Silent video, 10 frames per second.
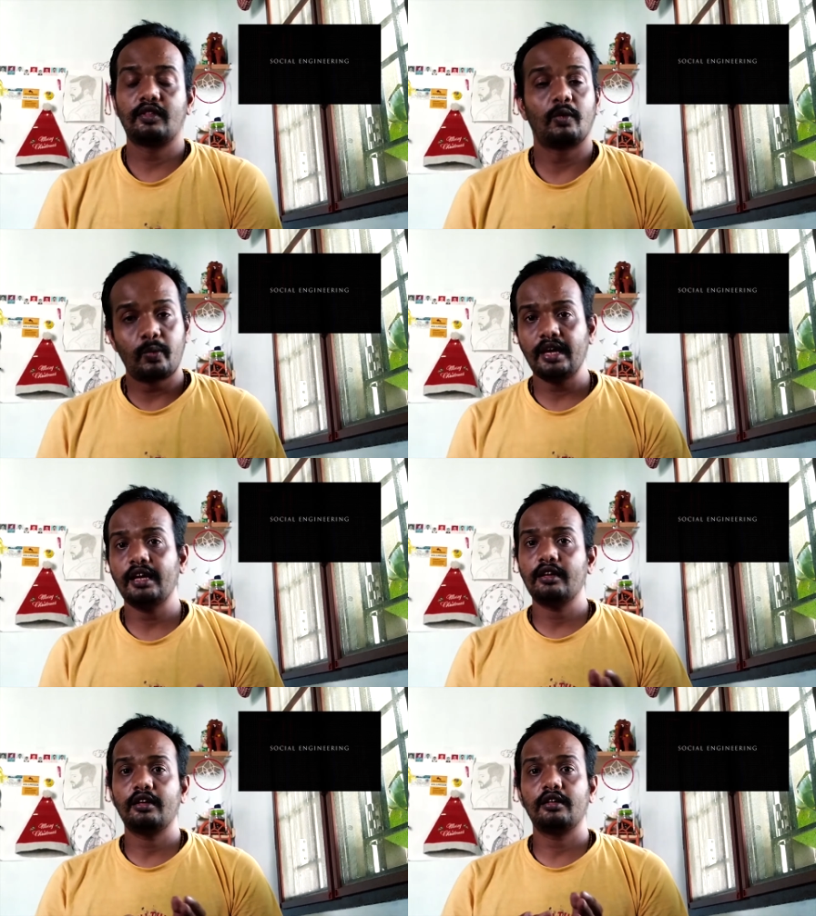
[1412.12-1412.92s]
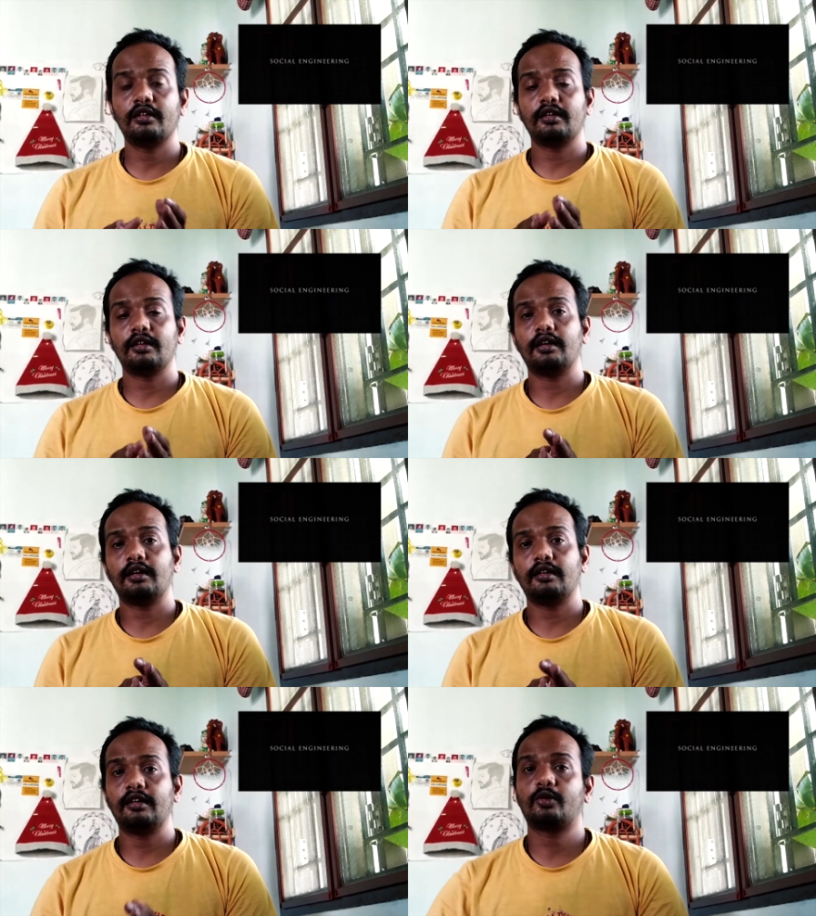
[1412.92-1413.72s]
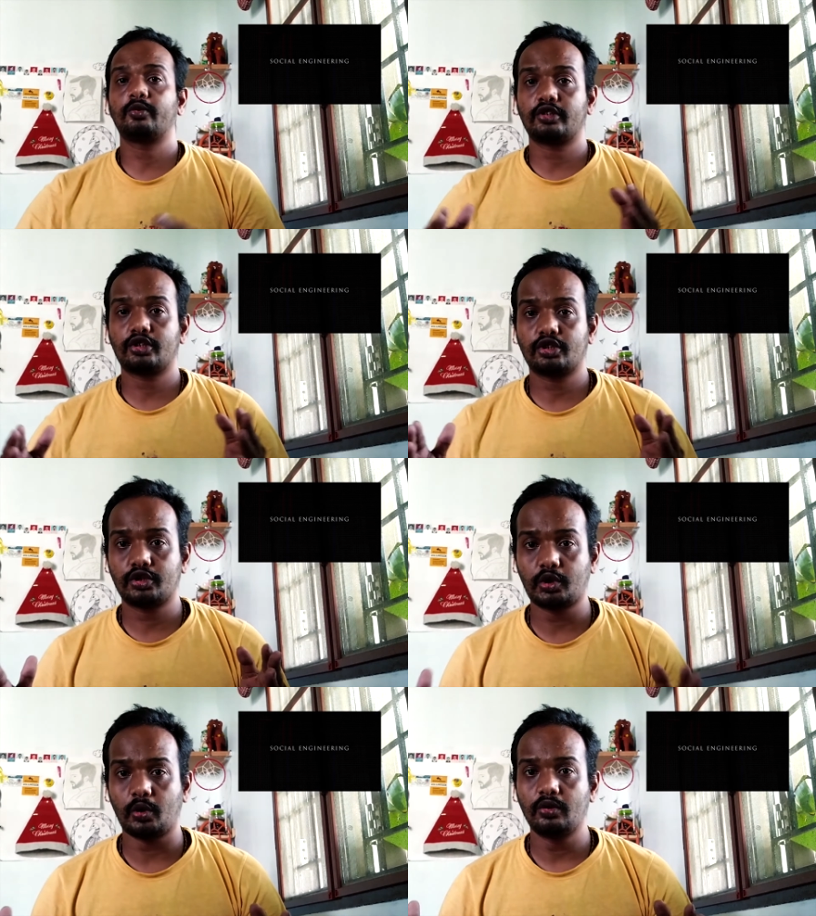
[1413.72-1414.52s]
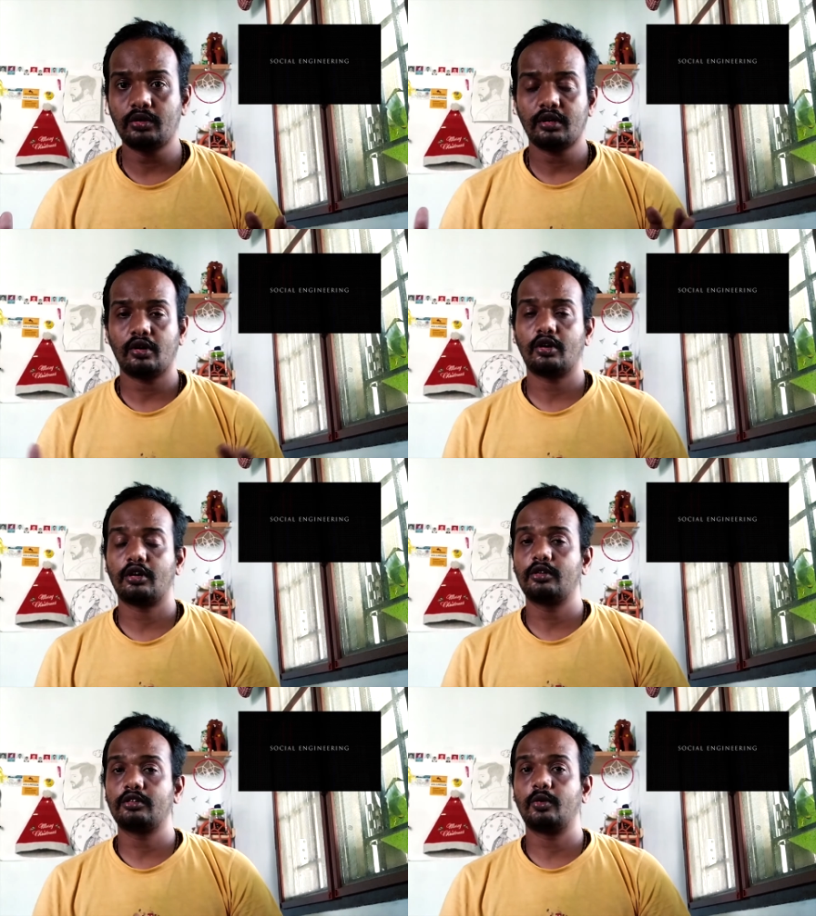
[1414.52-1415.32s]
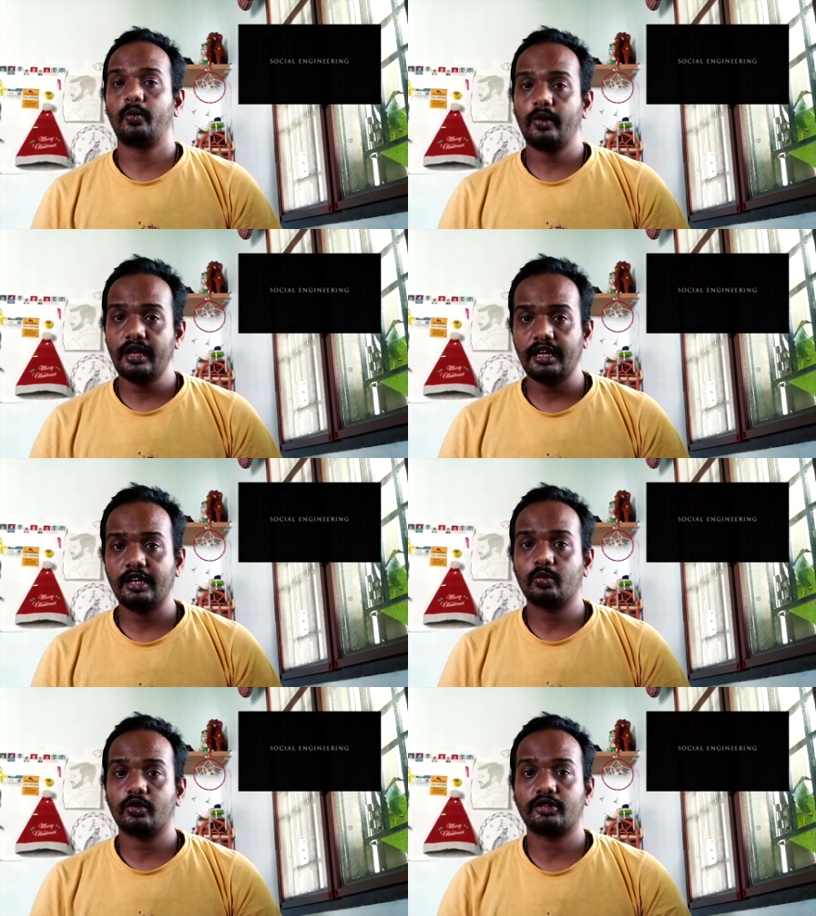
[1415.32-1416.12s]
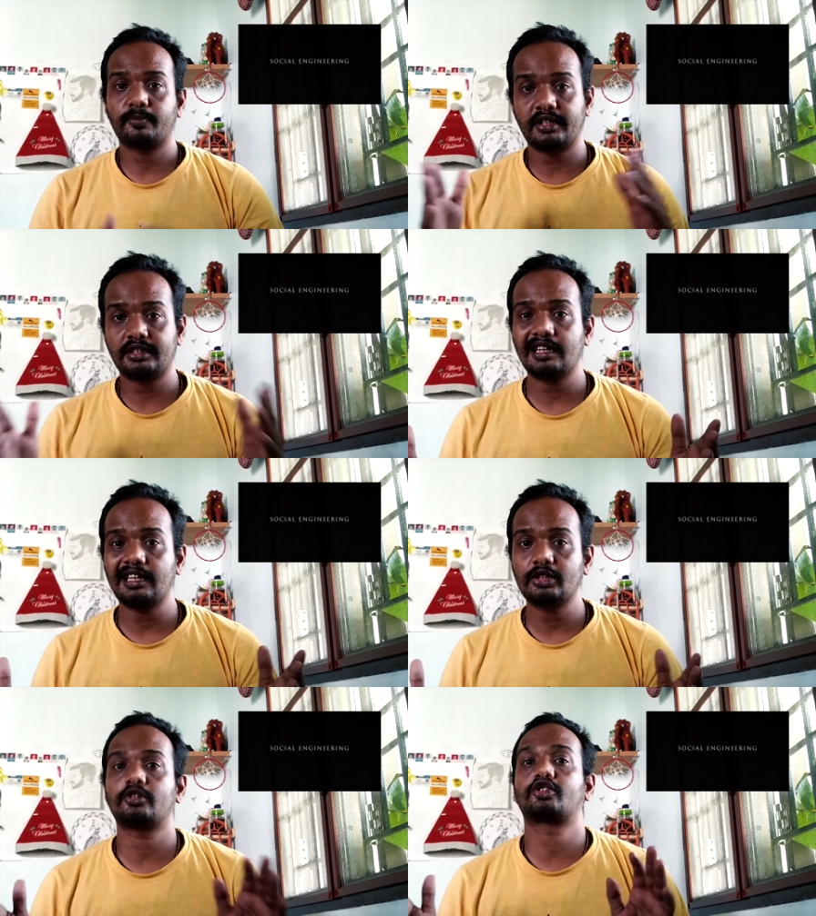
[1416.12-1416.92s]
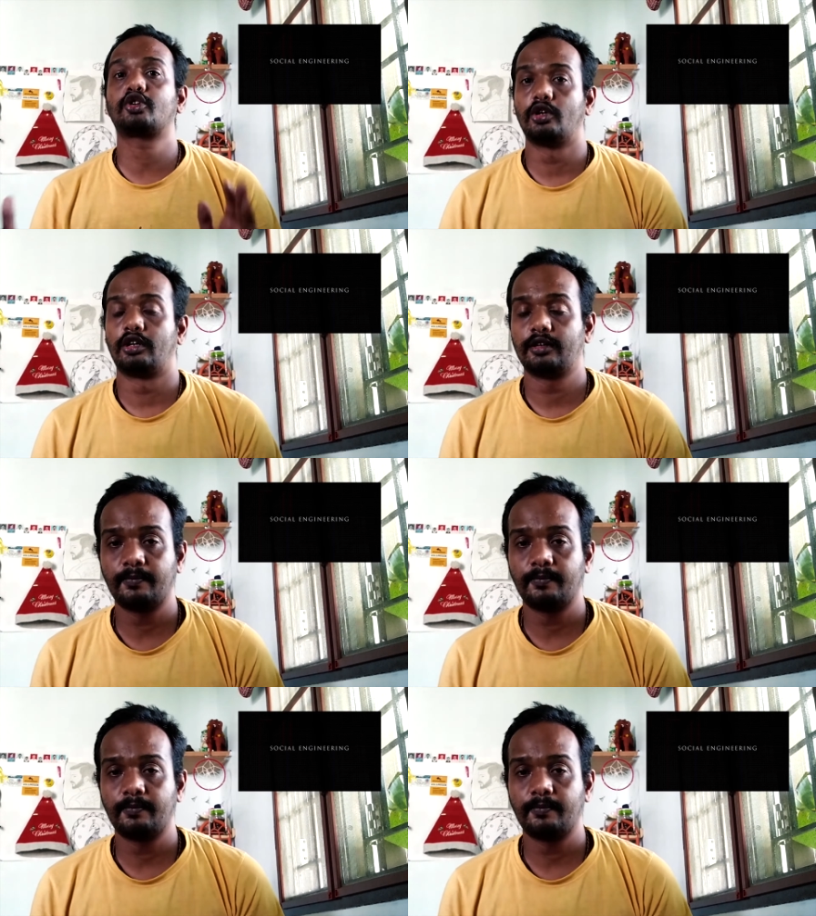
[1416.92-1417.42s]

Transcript: The way it was shown or the way it was picturized was good,